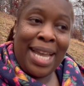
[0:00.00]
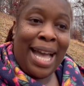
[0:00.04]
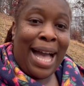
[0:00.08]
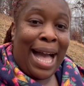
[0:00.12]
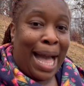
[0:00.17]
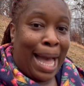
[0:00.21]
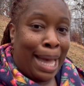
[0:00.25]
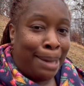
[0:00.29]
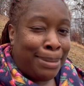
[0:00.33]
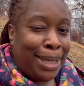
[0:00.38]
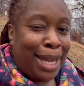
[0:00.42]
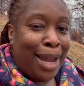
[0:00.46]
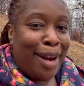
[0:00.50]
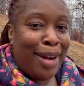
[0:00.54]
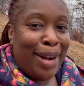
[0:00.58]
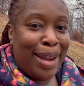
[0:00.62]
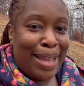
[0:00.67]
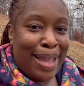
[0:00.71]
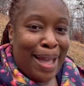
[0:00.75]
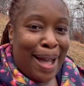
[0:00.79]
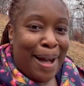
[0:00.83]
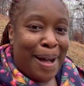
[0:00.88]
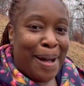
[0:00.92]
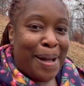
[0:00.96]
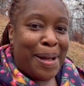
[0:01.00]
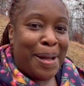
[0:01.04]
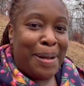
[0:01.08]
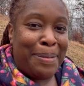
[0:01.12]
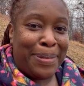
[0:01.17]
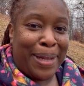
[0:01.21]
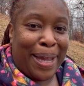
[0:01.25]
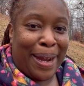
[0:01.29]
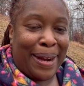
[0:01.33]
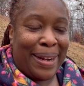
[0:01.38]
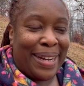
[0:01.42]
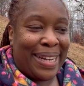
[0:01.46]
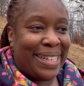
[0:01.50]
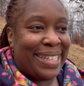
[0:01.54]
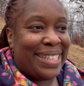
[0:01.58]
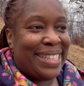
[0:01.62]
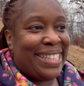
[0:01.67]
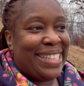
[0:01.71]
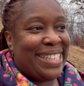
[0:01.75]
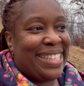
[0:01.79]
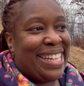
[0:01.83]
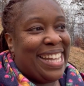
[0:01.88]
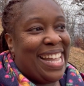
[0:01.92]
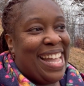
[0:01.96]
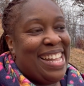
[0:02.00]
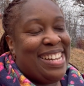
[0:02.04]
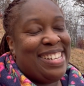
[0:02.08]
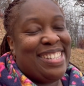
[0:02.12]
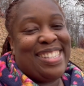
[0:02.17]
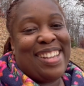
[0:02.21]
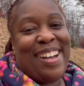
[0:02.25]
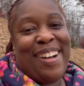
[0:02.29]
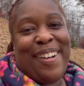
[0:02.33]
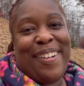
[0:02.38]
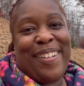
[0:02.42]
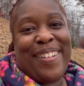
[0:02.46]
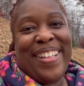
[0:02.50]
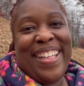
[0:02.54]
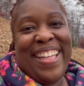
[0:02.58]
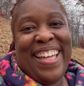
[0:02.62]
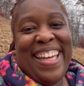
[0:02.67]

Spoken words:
I'm learning, y'all. I'm learning. And so